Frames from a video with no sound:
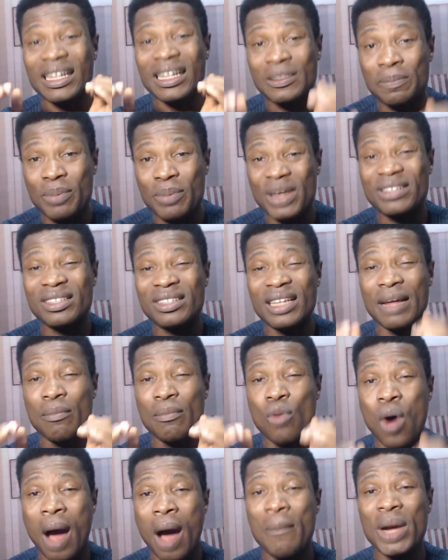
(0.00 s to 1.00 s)
President
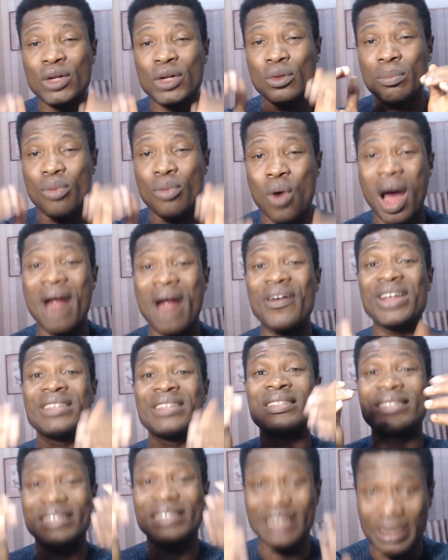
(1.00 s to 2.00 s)
Muhammadu
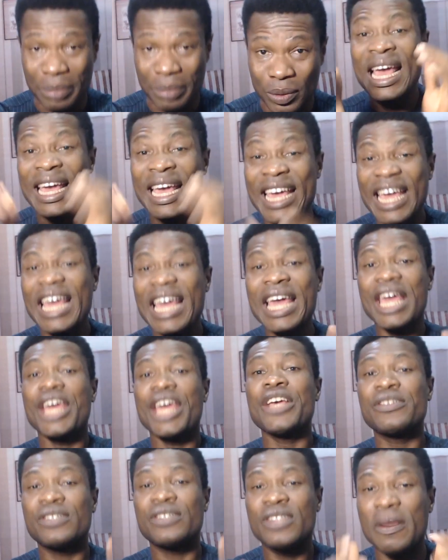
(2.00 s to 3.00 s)
Buhari's table. He
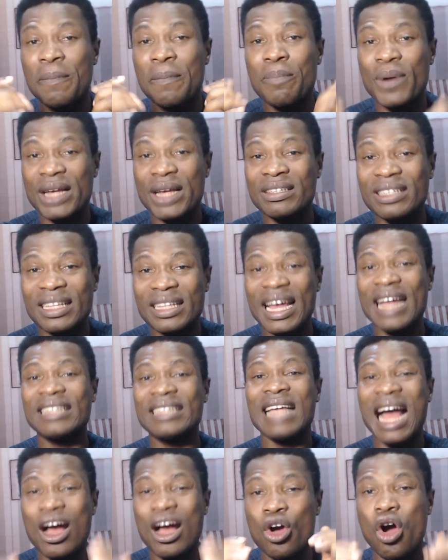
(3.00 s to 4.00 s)
is the president
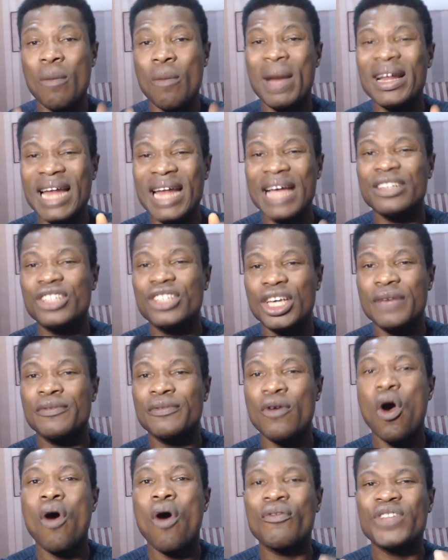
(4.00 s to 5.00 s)
and commander-in-chief
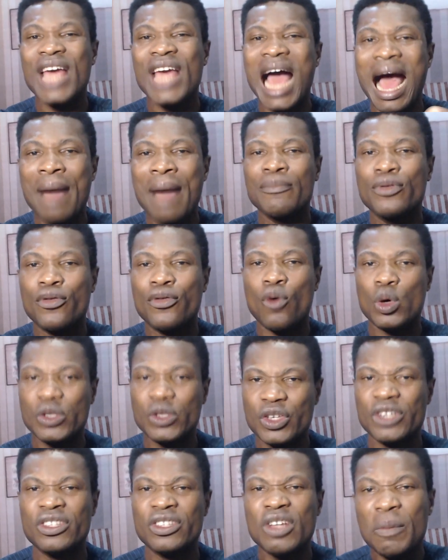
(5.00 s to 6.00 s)
of the armed
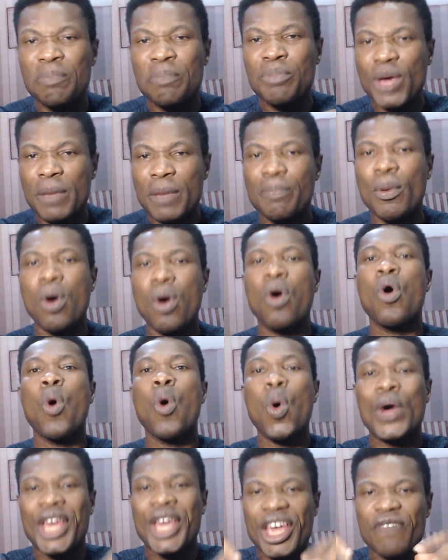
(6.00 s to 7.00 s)
forces, the people who
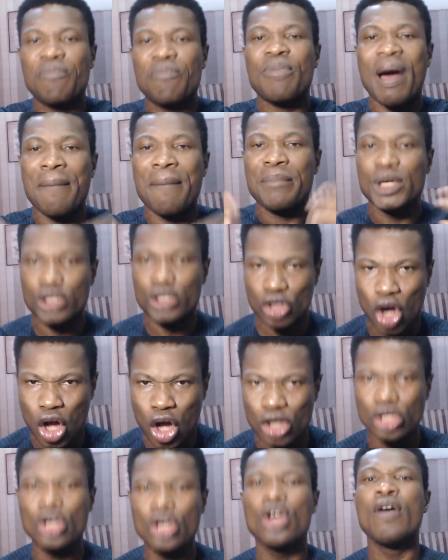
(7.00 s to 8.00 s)
give
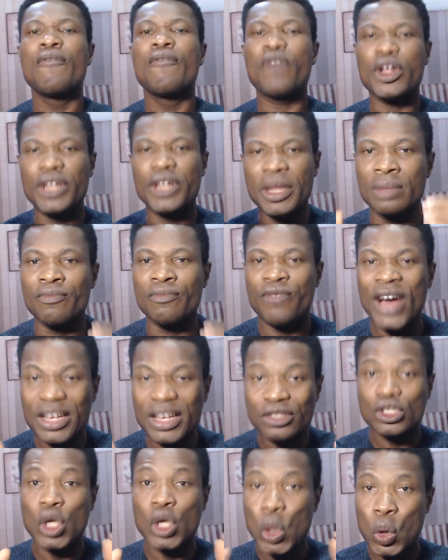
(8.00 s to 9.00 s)
permission for the
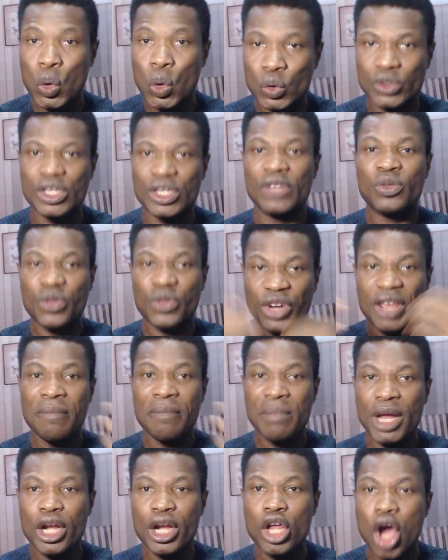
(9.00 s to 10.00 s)
vessels, the 3
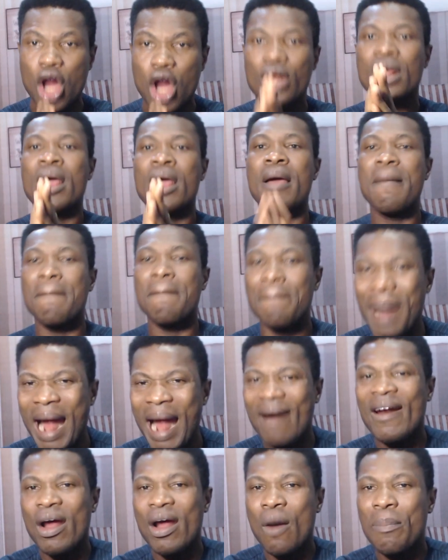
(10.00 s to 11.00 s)
million barrel